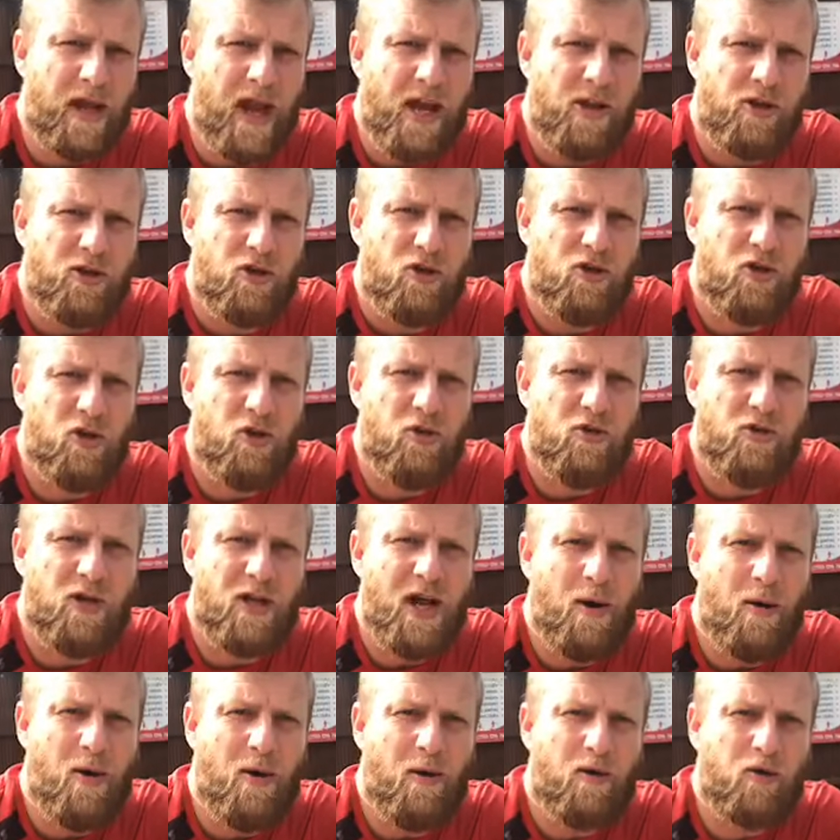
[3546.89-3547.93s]
get just
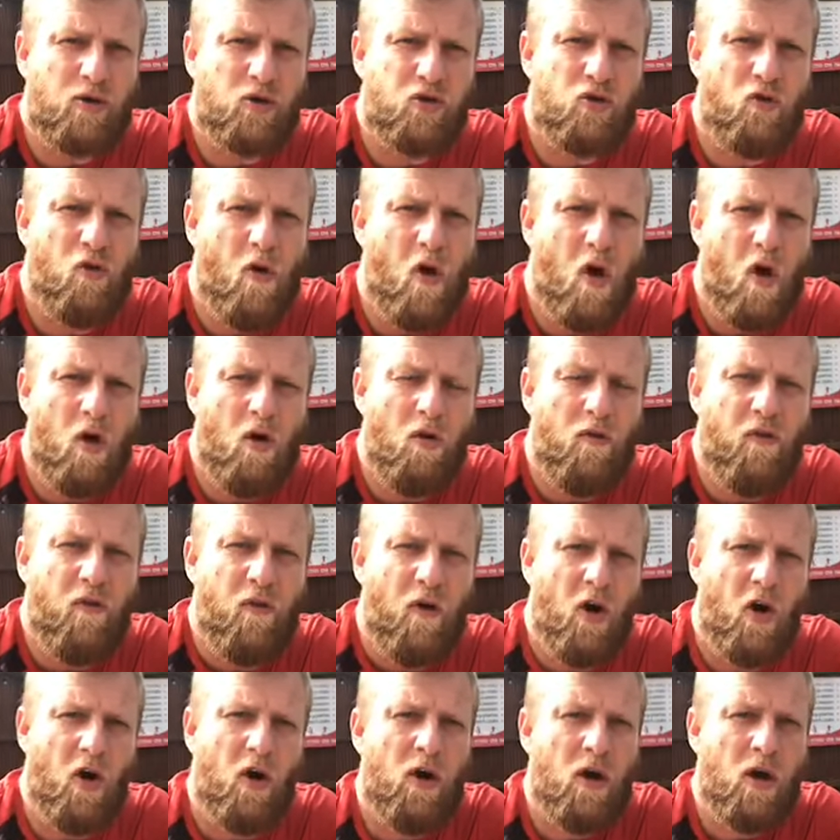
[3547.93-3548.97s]
using our strong
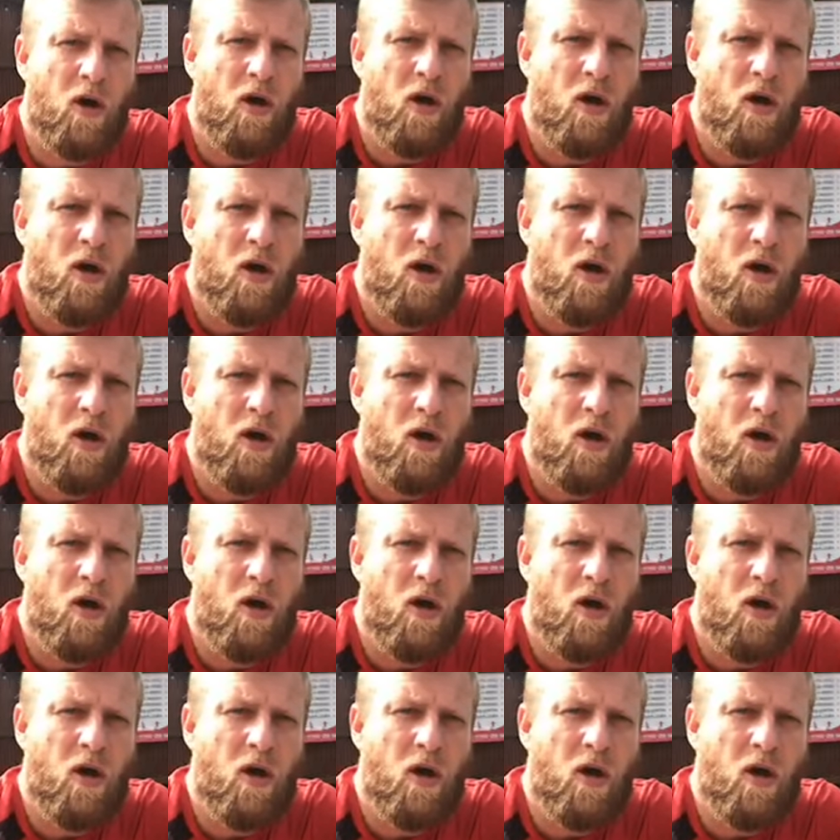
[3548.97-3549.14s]
foot?